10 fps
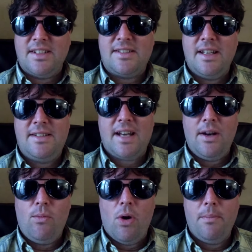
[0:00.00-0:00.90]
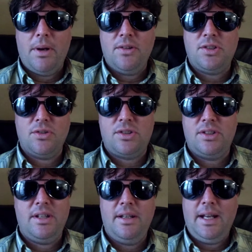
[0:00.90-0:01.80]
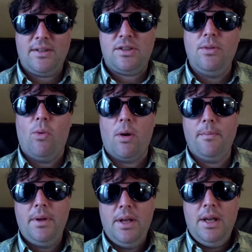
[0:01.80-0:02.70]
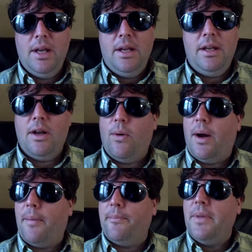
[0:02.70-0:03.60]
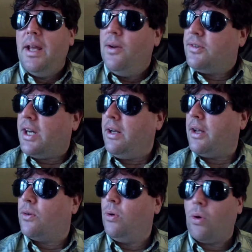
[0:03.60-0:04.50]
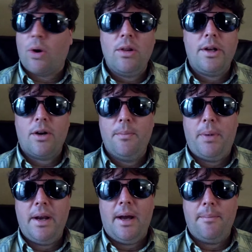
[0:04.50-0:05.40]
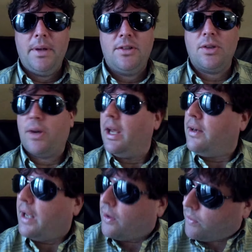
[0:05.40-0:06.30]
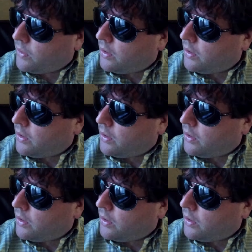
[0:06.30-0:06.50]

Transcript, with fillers: It's it's kind of warm, but it's also not too warm. You know, um, it was kind of like cool earlier, but um, it's okay now.